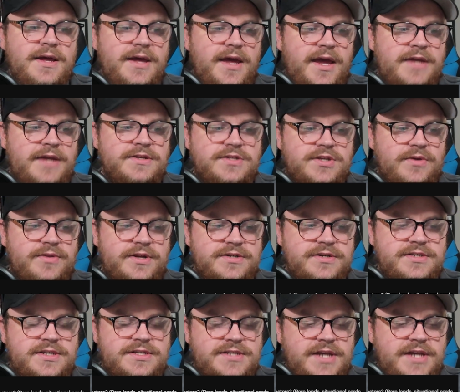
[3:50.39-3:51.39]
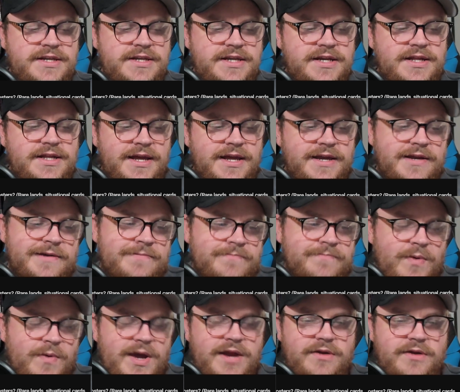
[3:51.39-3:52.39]
And so there's this idea like,
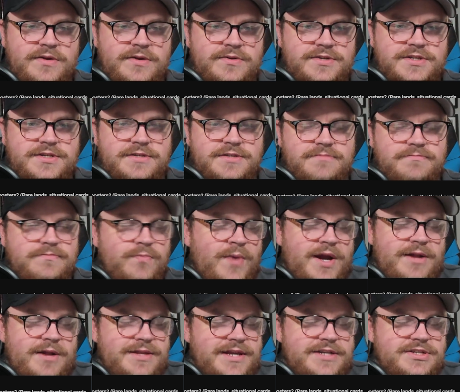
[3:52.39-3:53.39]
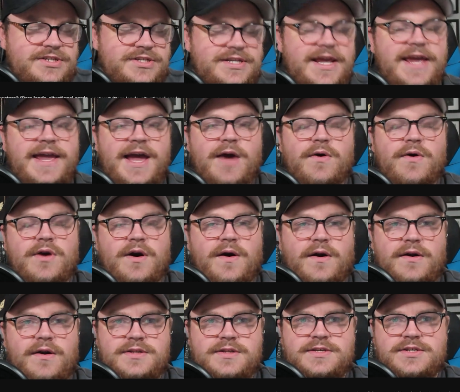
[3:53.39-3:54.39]
why don't you just, why don't they just take out
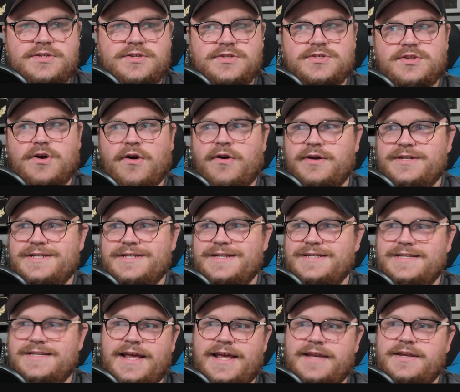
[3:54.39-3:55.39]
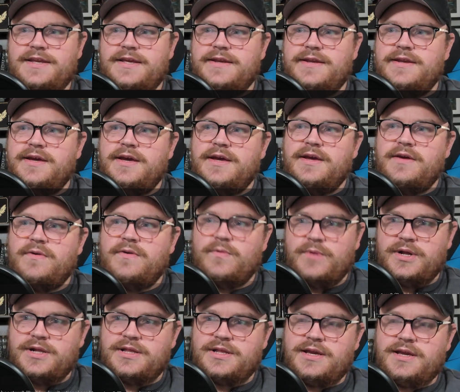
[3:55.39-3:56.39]
cards that just aren't intended?
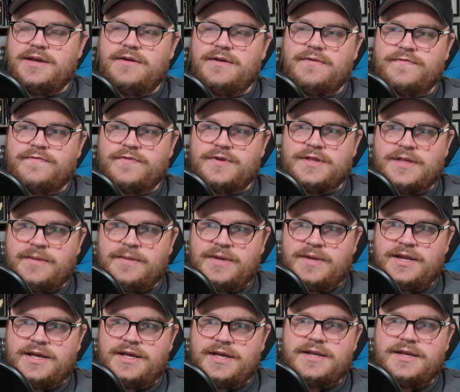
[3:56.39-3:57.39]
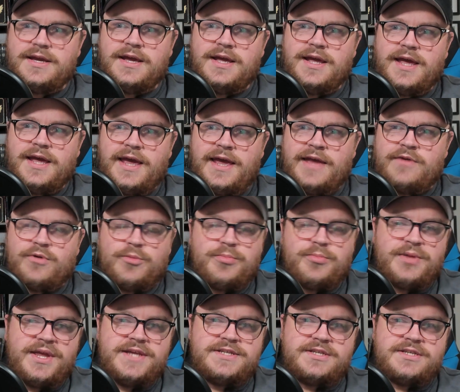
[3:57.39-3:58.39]
really, for limited, and
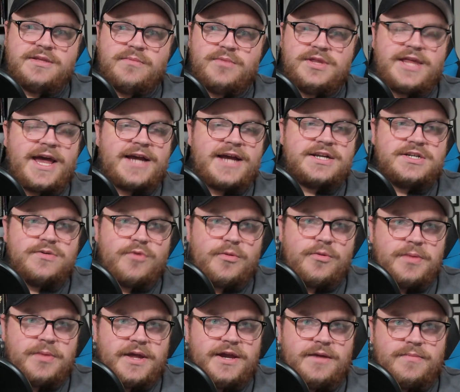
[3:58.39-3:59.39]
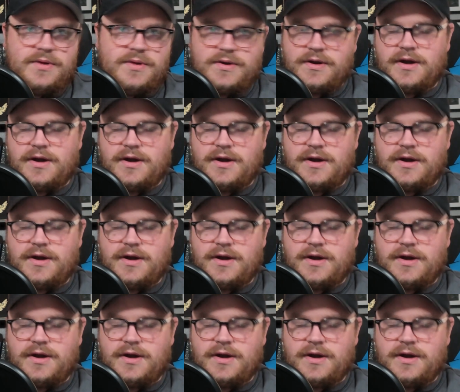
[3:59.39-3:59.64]
replace them with actual playable